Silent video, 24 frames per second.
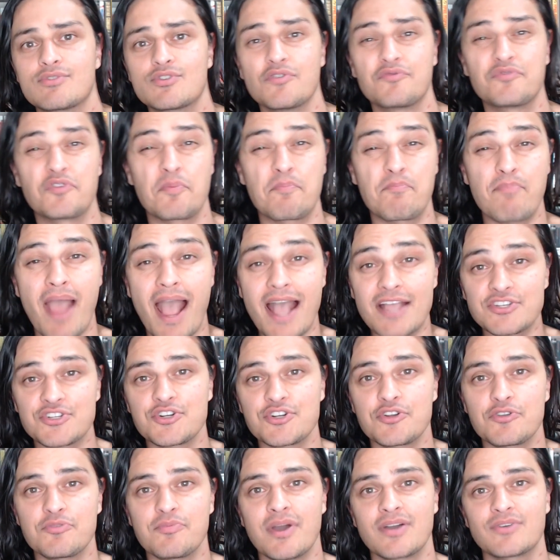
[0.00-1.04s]
So if you're
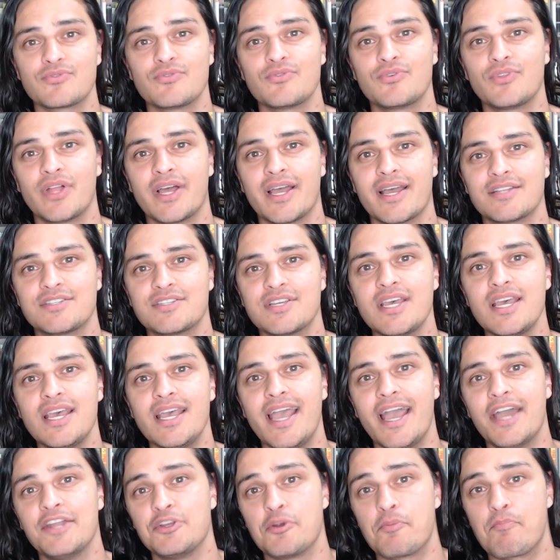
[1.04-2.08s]
passionate about Google Ads
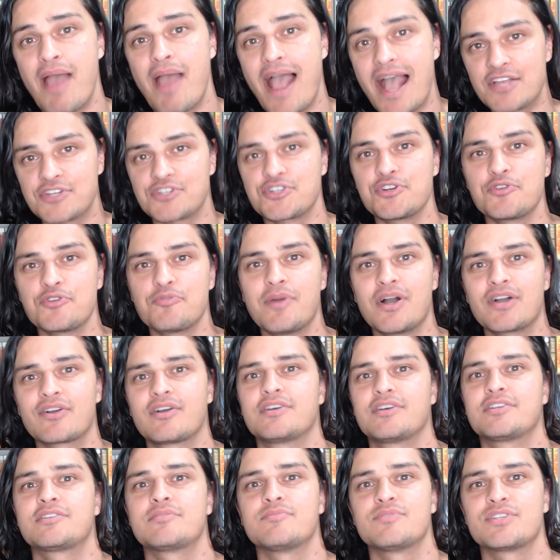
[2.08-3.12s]
and you're passionate about
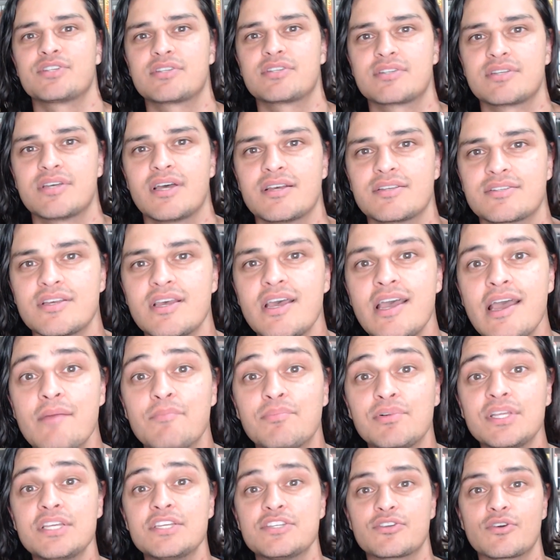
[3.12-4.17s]
customer success,
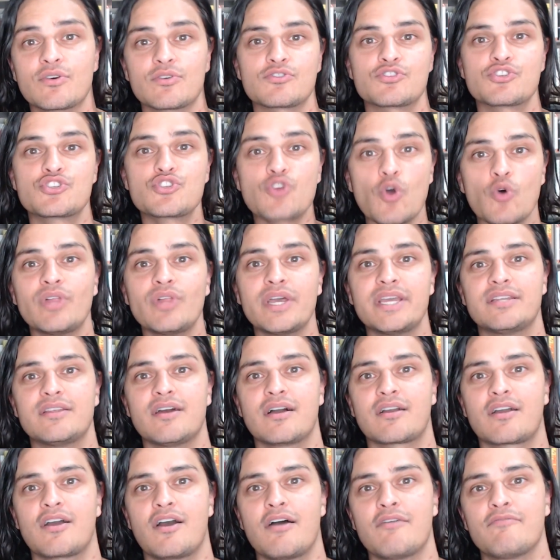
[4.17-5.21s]
please go to
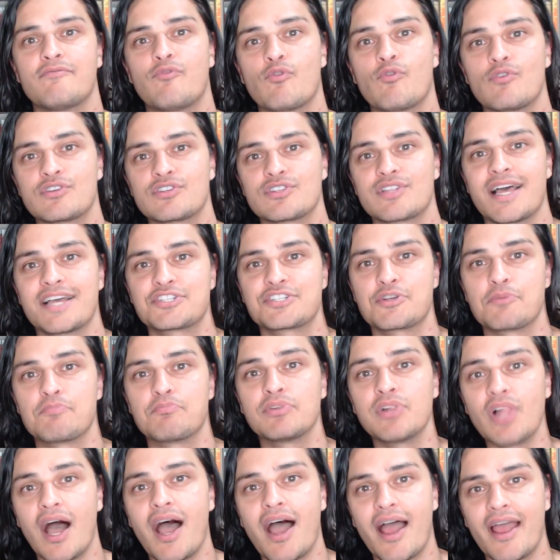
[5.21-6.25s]
sol8.com forward slash
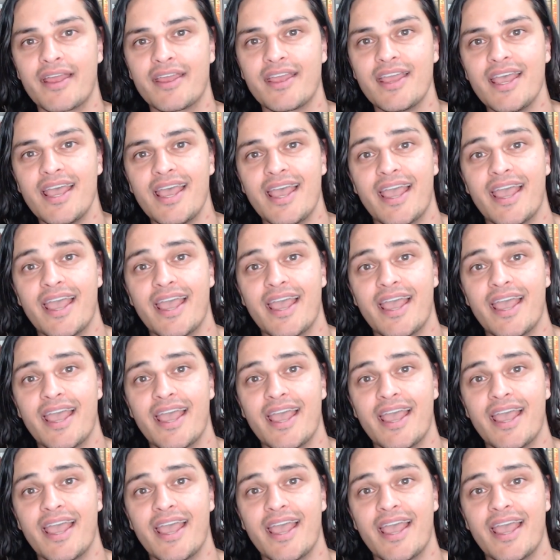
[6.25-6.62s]
apply.